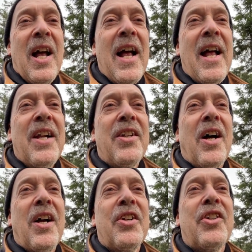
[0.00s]
And
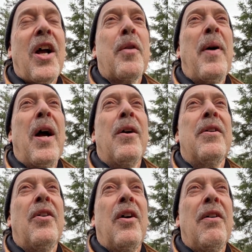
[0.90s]
Shek
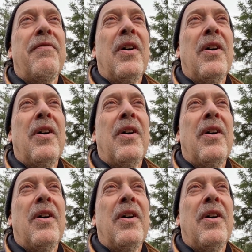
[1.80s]
Paranov,